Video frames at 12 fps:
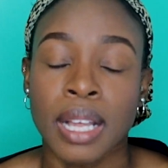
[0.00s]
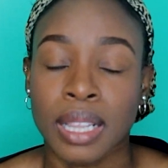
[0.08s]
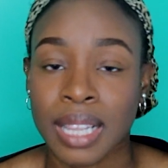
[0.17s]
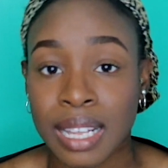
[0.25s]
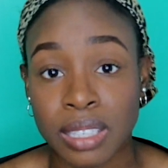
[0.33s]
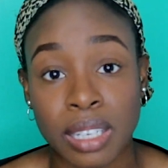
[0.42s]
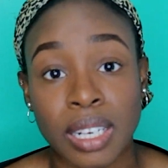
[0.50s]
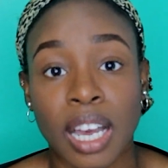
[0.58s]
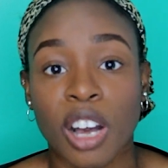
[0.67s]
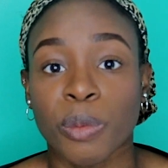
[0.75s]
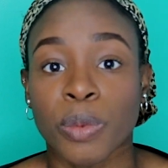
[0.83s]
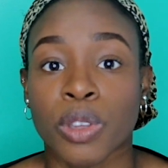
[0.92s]
That's going to
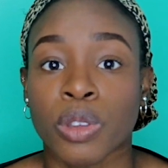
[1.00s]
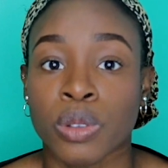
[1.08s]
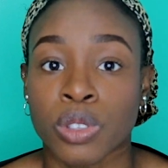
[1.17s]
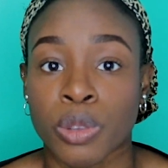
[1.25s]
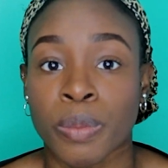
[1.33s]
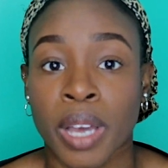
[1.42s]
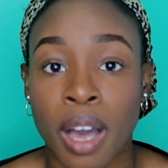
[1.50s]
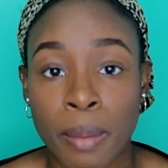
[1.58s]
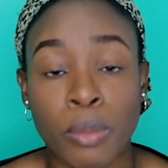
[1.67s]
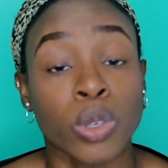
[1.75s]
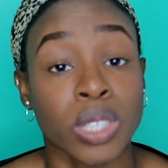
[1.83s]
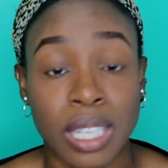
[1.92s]
help you to become
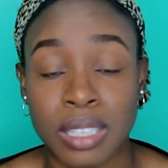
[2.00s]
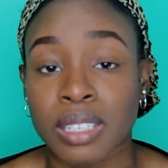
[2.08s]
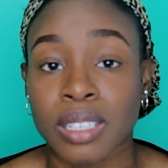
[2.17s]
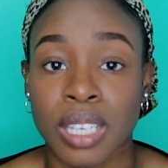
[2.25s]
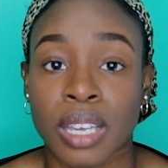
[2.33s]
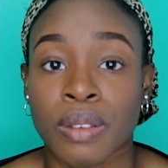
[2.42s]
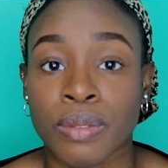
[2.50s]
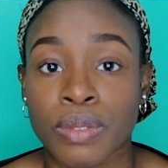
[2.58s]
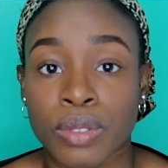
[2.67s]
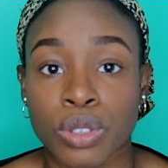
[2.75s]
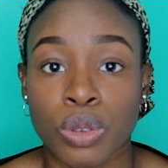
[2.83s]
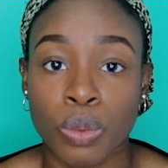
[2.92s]
more sensitive
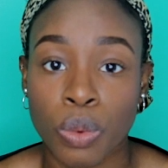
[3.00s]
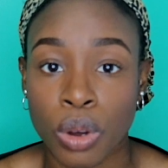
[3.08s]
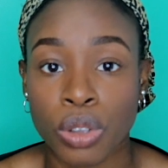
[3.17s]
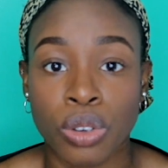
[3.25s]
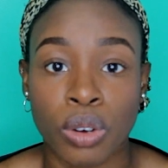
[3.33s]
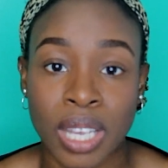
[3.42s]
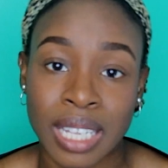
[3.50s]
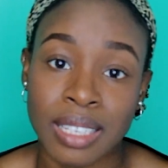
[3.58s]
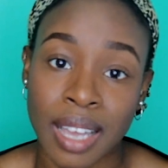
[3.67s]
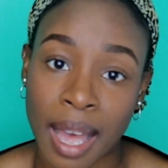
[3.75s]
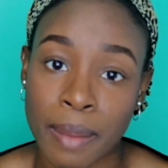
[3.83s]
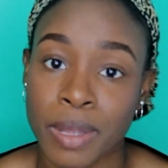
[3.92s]
to what your eating
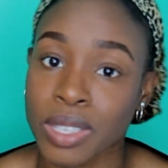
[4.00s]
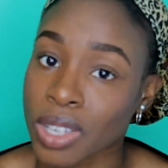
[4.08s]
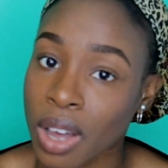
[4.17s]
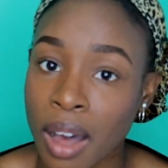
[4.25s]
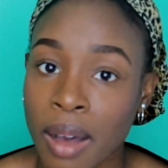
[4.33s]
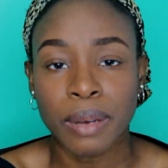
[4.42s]
habits are.